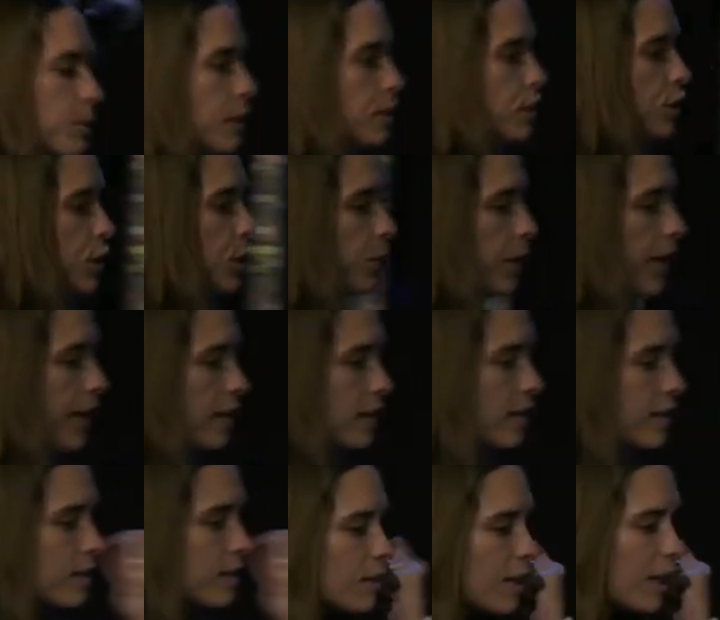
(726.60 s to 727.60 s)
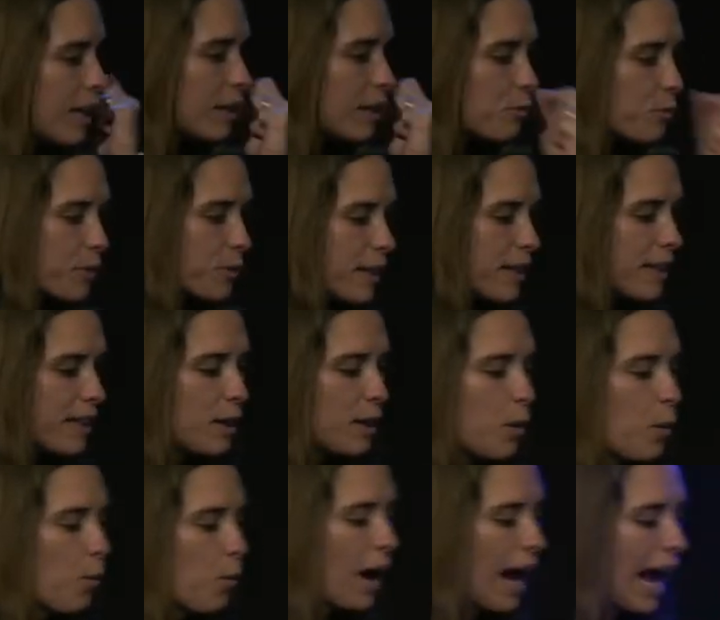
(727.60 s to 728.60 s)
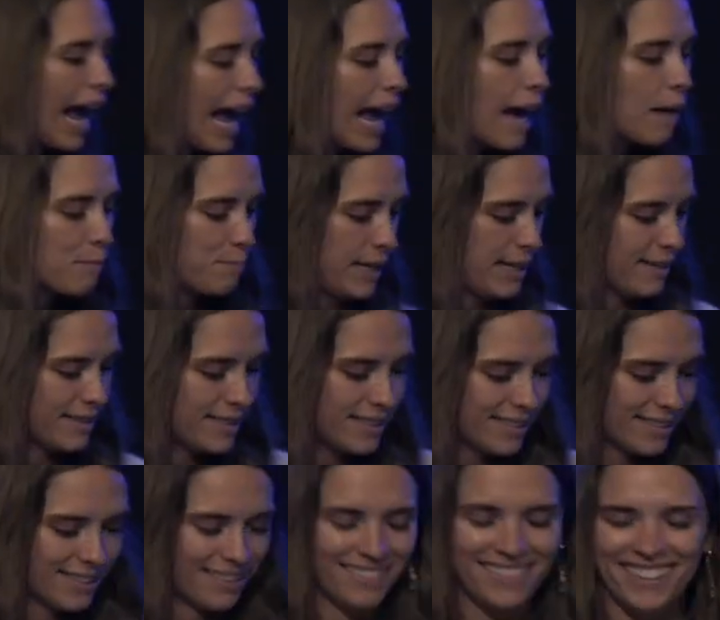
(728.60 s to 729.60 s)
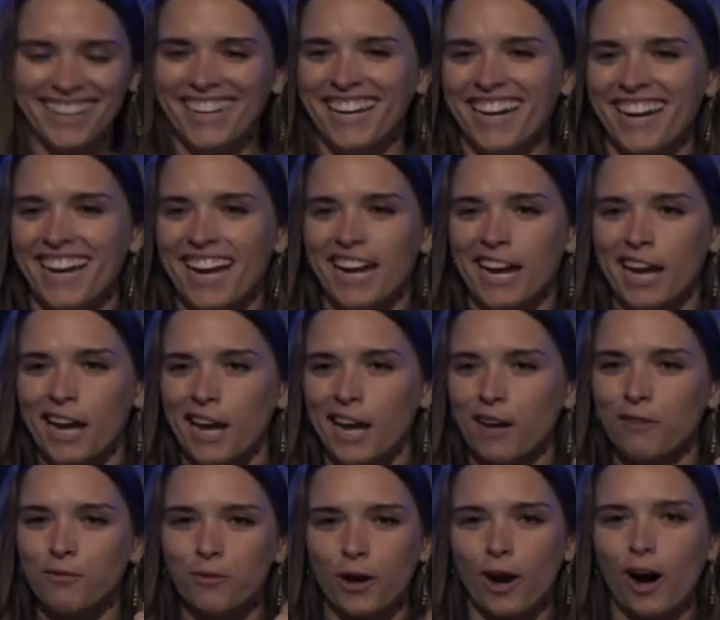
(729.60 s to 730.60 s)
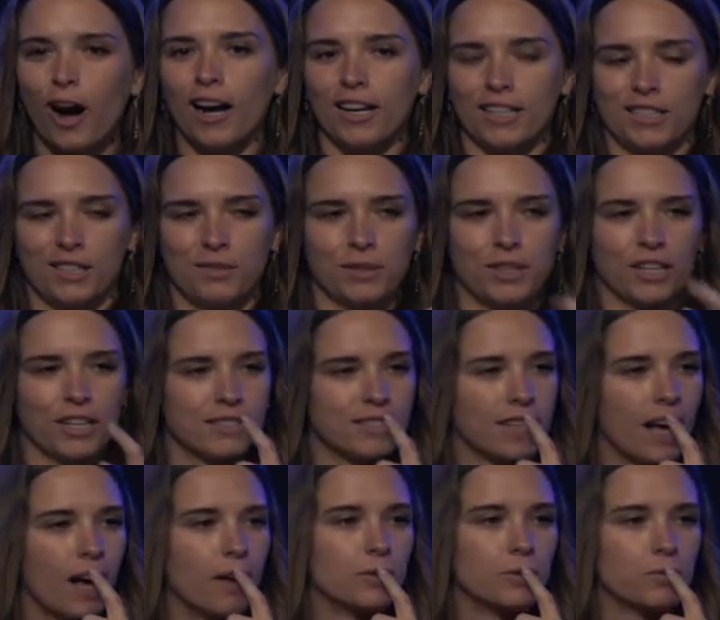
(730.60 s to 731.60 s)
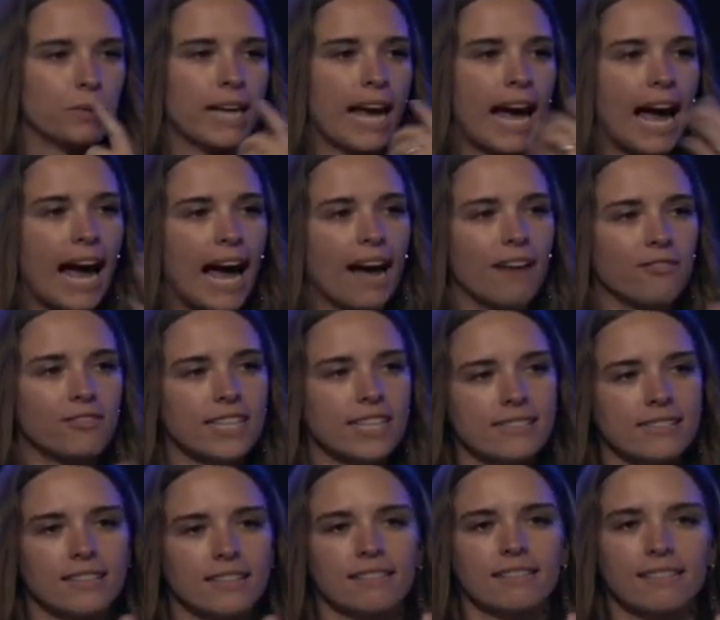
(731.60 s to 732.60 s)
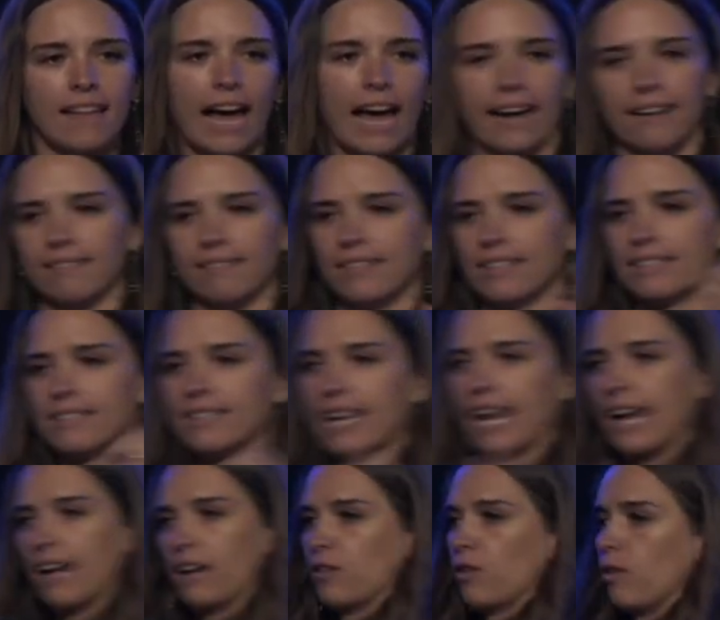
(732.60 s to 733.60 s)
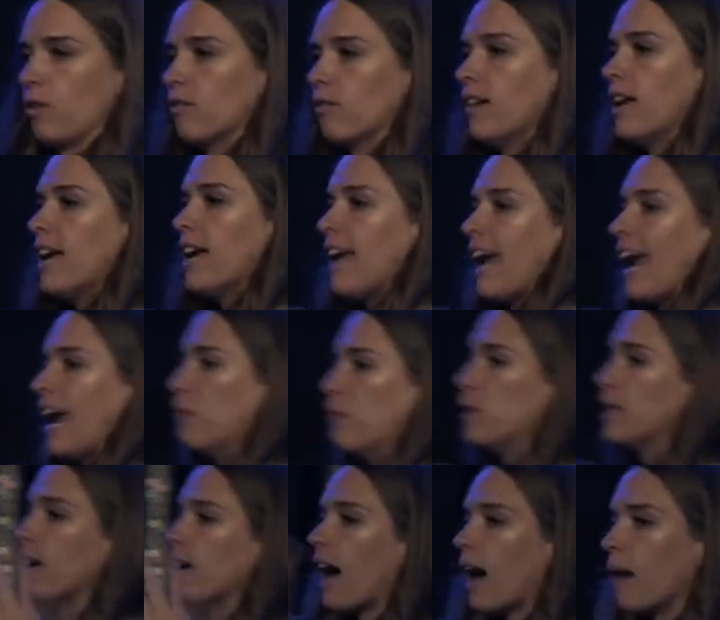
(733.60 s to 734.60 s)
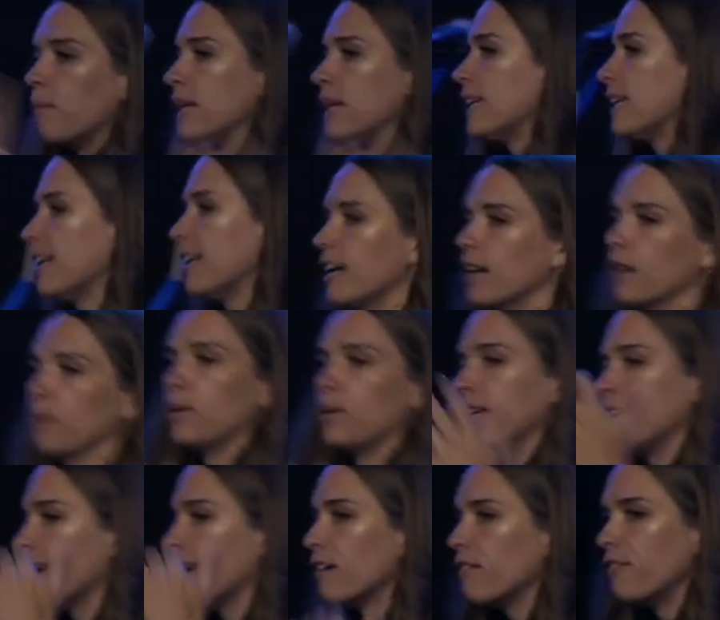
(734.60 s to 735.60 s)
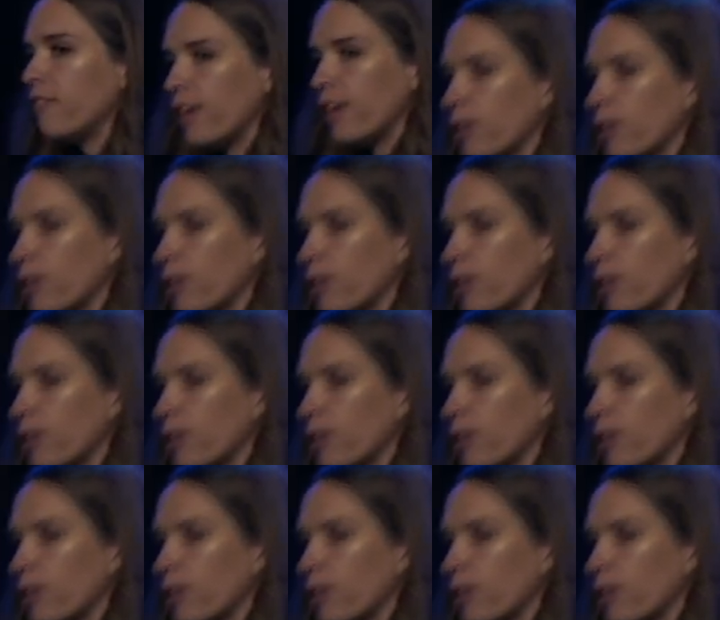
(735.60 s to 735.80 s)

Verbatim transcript: should be doing and really, what happens, if we're honest with ourselves, we have this light, this candle, and we come in here and we get